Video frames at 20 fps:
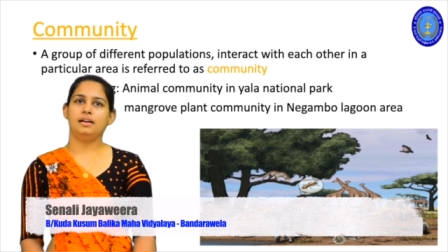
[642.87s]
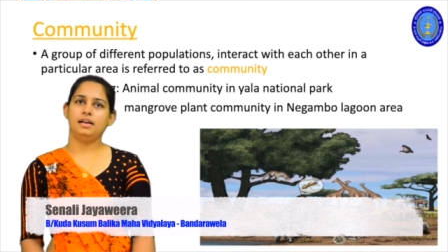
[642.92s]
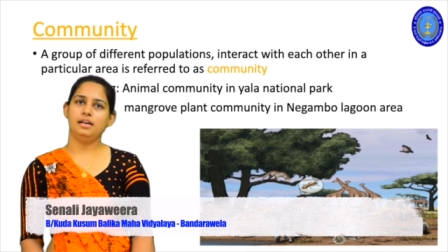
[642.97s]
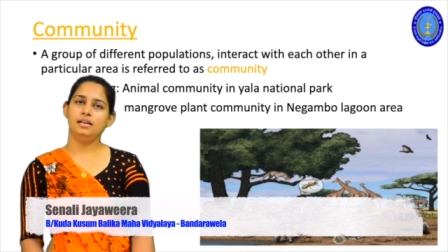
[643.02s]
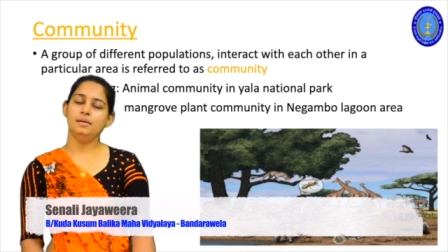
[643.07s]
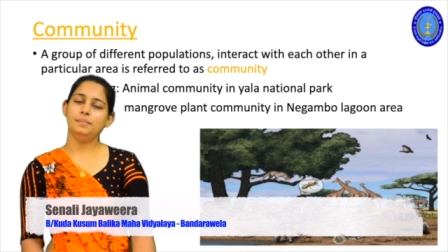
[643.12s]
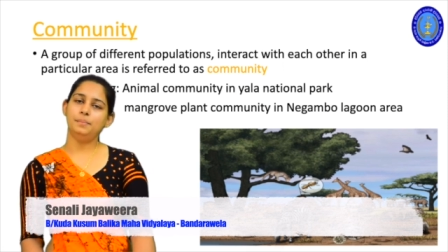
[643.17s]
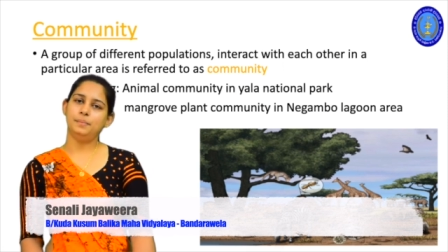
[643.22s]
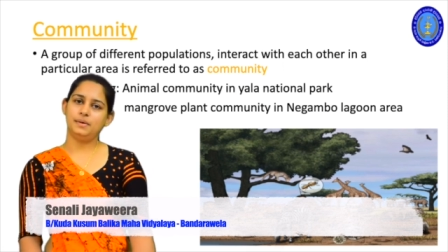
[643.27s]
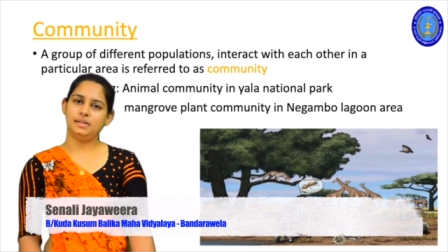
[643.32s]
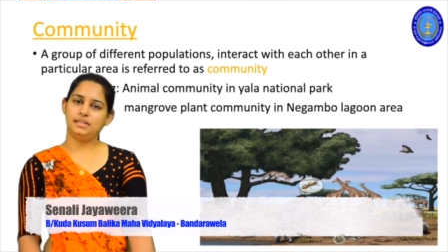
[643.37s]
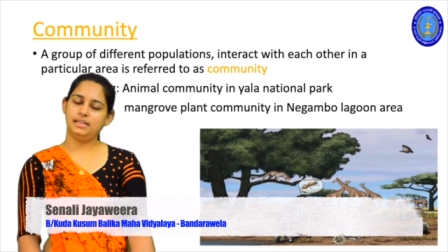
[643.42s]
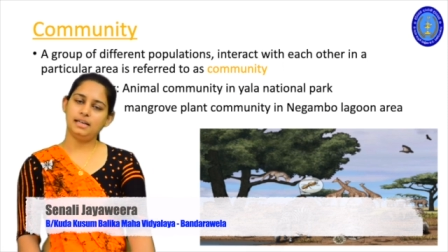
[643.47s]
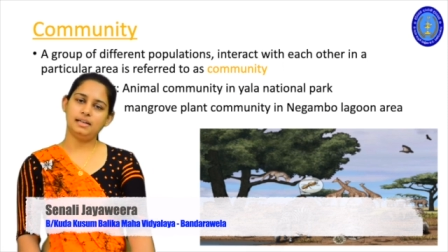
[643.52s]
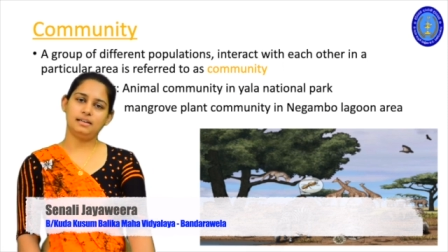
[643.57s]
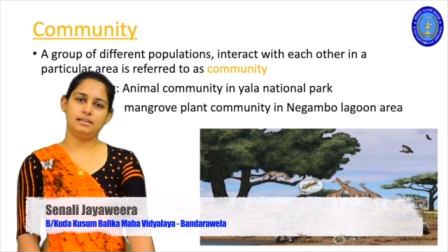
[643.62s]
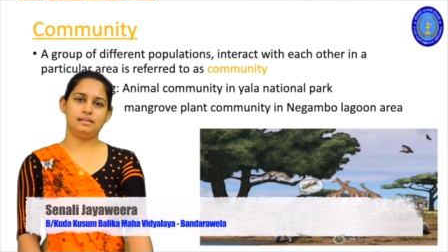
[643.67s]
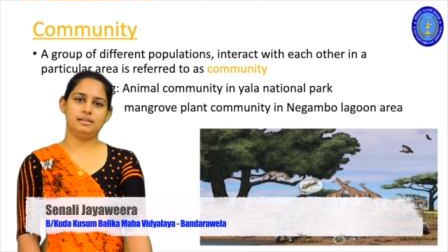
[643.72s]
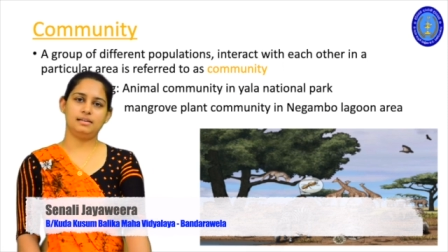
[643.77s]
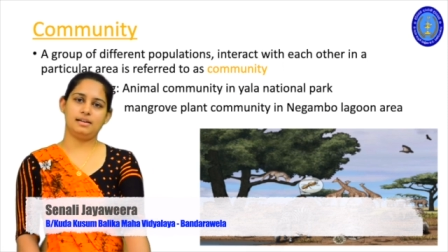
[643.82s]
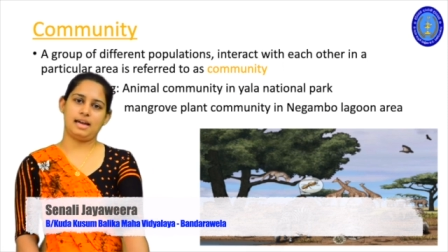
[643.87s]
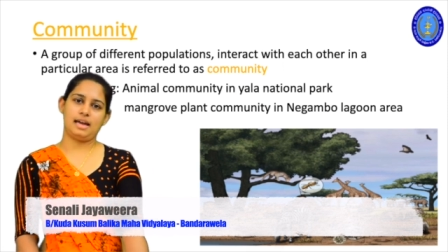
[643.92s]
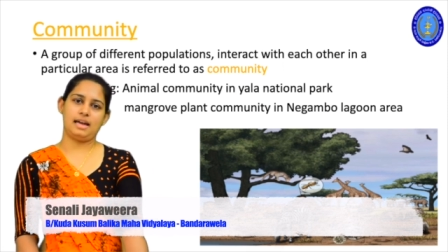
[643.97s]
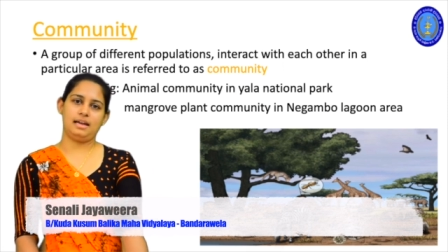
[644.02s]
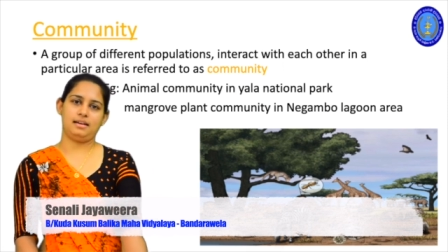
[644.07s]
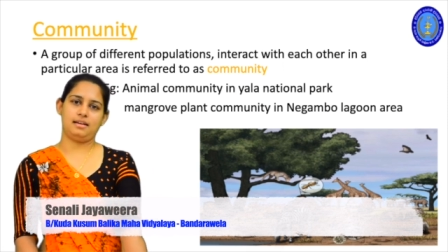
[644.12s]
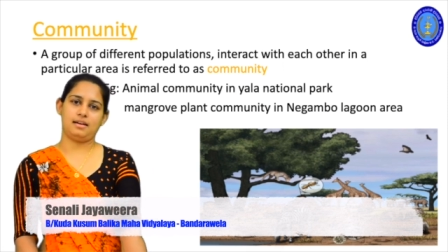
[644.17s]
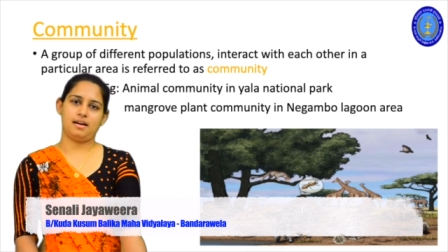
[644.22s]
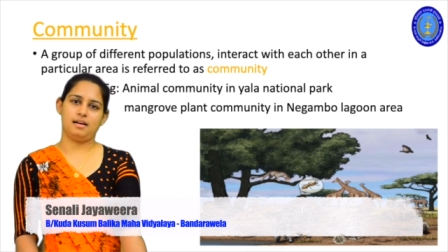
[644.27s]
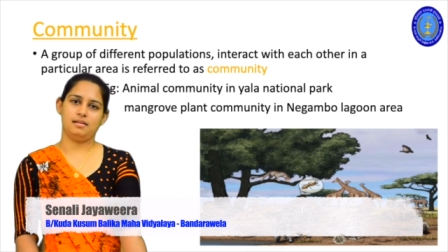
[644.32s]
in a particular
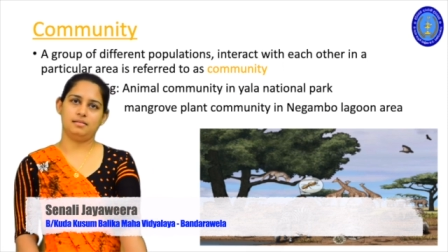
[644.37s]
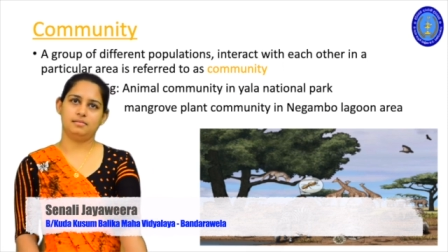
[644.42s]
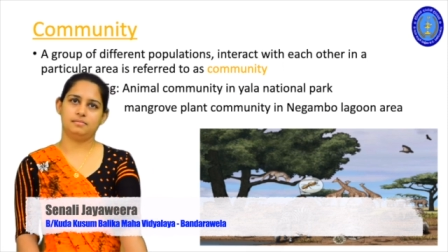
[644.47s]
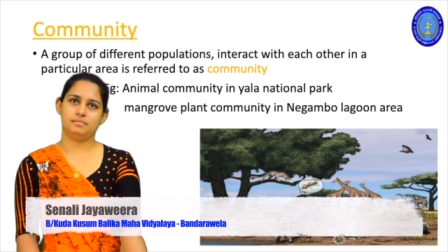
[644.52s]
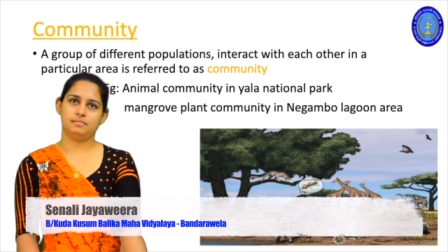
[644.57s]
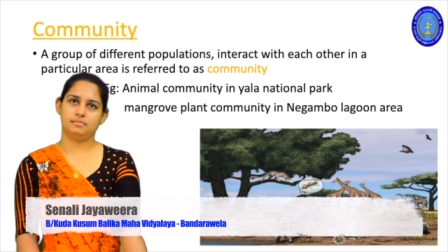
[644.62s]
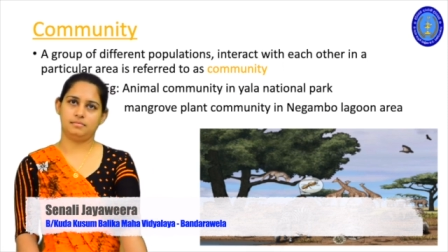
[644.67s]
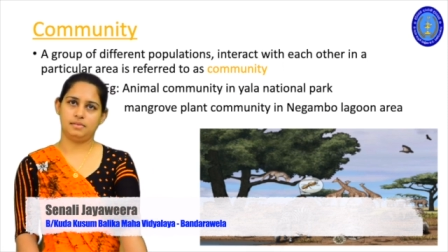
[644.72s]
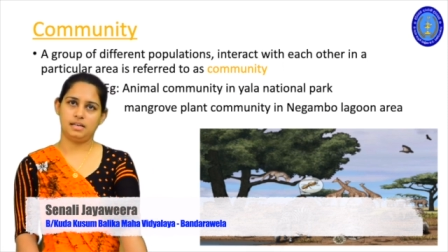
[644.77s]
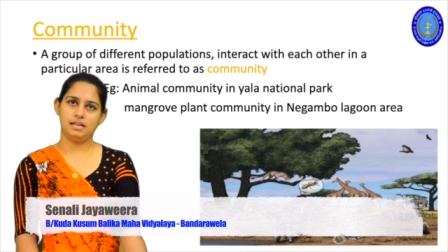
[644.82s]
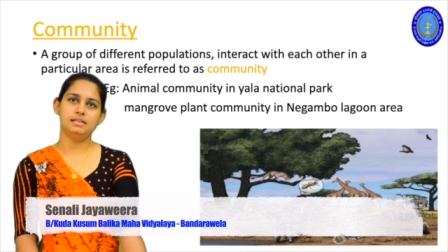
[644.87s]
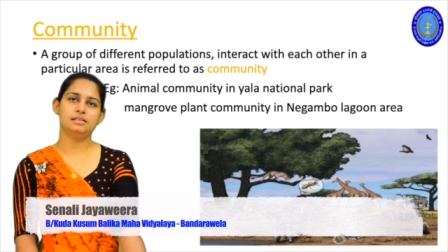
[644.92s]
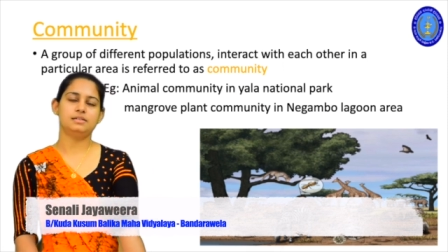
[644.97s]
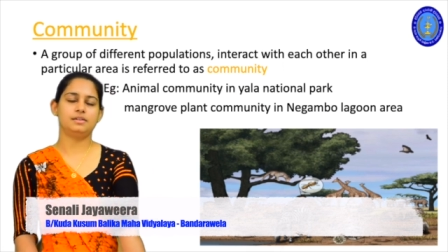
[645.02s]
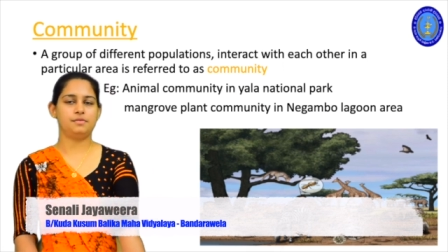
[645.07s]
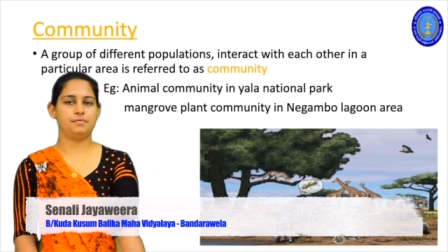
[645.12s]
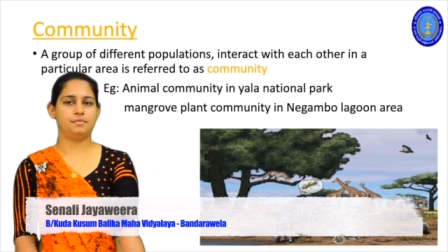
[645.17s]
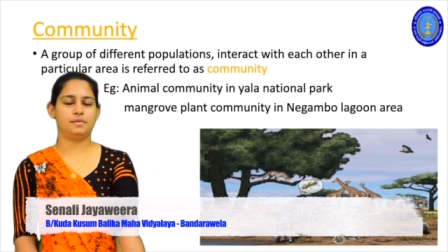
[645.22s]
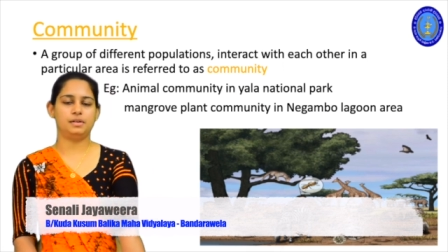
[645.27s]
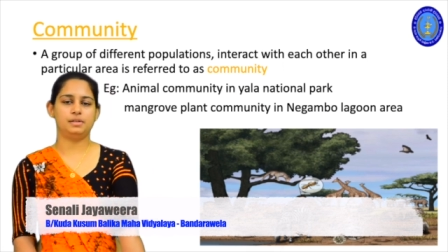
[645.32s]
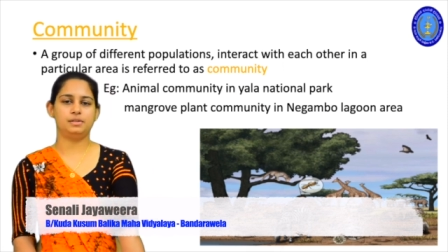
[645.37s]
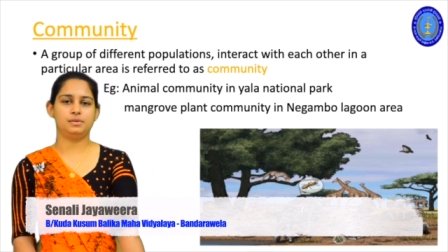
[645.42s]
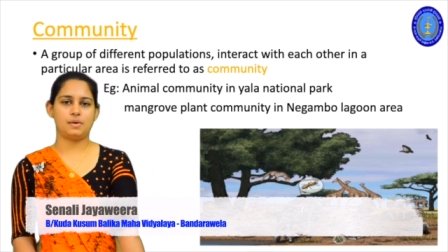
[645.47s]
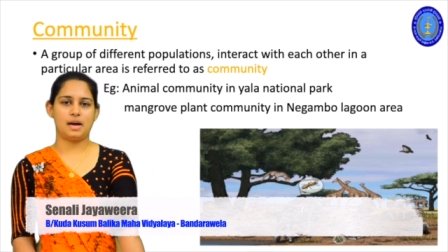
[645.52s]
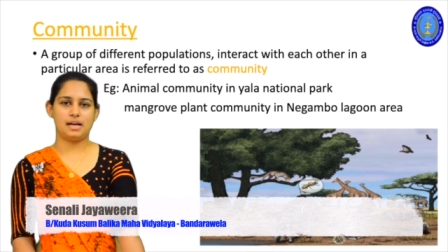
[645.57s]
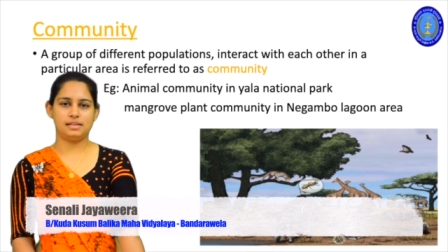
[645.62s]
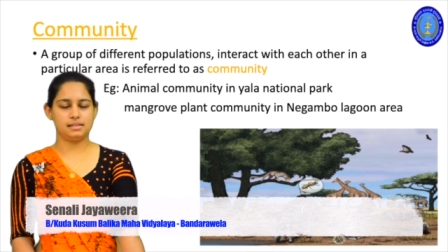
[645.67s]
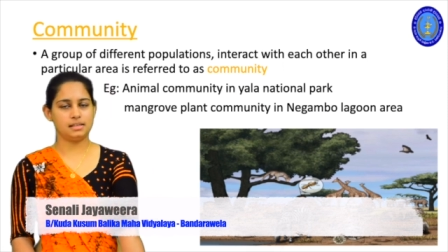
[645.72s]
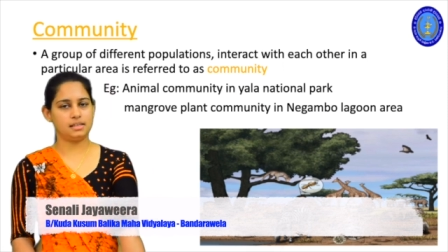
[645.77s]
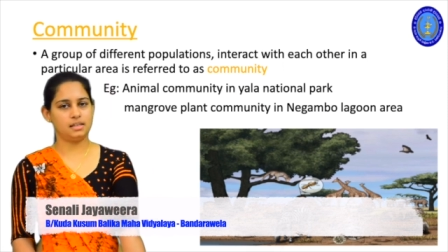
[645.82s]
area is referred
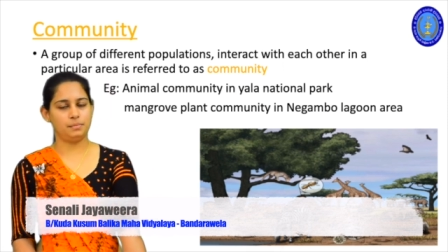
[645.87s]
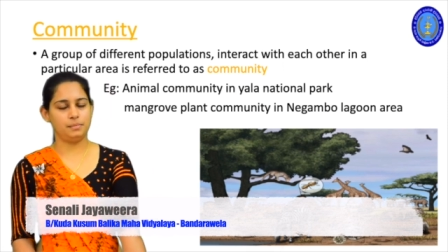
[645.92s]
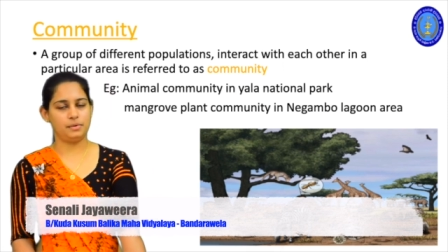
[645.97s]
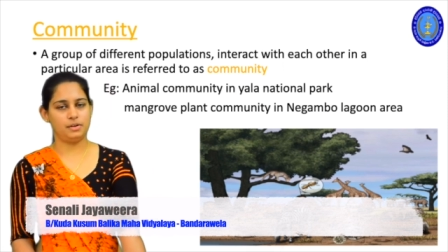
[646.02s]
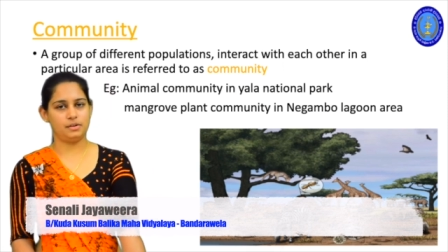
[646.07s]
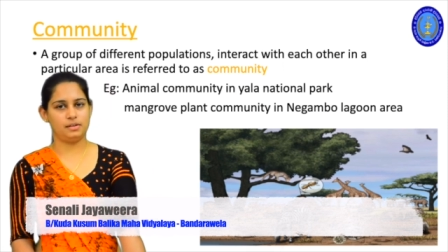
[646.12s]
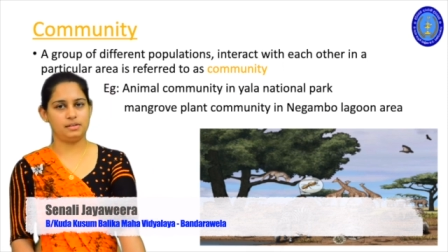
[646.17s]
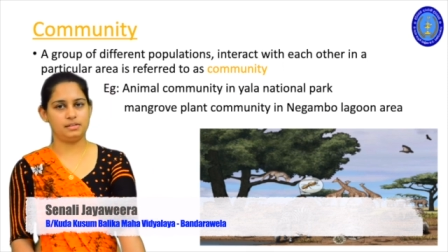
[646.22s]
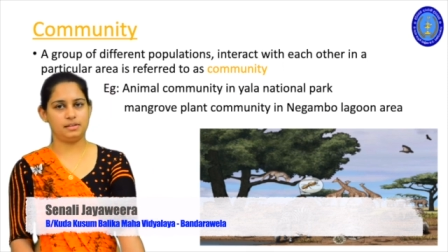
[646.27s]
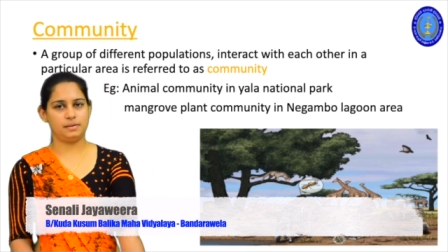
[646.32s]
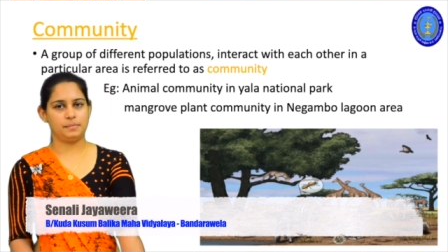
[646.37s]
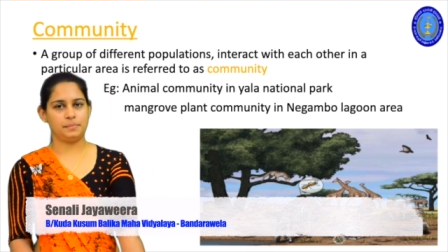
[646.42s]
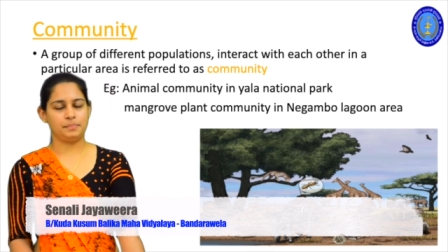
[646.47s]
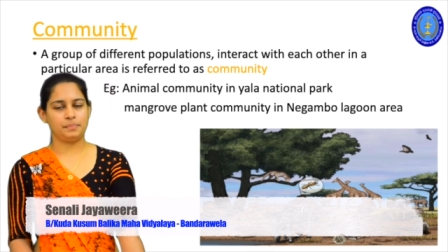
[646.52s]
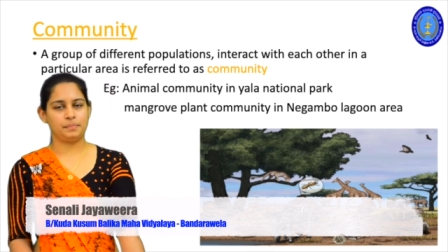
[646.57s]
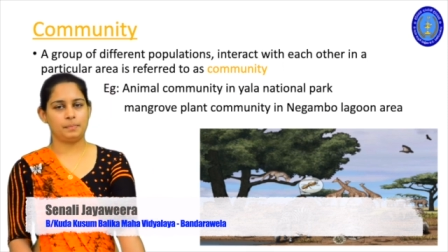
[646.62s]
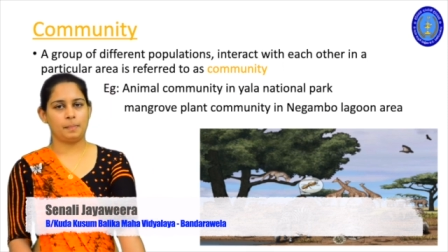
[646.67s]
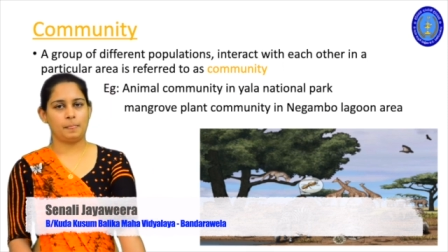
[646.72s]
to as a community.